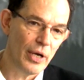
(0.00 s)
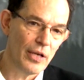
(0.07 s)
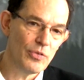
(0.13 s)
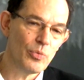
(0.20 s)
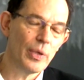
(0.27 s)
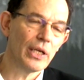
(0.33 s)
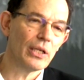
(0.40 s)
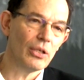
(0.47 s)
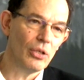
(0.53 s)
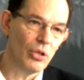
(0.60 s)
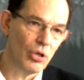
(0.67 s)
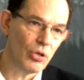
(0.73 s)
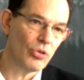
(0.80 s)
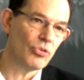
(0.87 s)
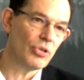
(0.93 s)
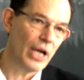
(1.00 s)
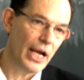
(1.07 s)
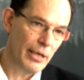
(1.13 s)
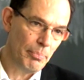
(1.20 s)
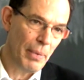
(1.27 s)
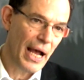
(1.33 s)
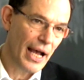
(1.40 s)
waves, we can look
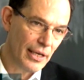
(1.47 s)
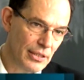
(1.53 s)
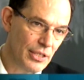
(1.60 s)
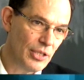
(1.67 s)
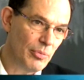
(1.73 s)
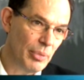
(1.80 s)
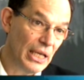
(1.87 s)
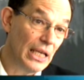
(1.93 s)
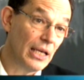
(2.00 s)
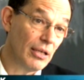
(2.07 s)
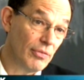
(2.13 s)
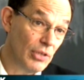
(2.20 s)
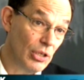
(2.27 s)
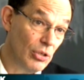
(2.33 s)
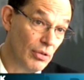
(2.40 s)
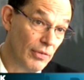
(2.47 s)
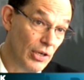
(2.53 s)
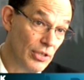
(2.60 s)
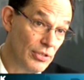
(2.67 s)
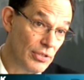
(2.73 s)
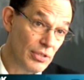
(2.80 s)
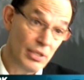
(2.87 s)
right back to the beginning of the
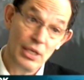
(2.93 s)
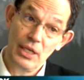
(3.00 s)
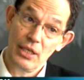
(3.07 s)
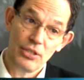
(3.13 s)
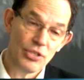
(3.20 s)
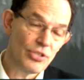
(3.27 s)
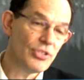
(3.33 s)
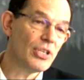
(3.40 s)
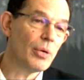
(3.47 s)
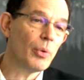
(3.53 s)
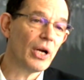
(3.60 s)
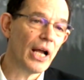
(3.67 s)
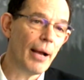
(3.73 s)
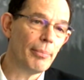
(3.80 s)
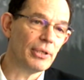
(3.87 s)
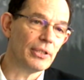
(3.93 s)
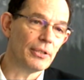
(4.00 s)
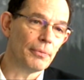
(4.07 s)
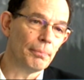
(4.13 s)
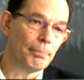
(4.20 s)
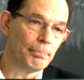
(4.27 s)
universe, just see what happened.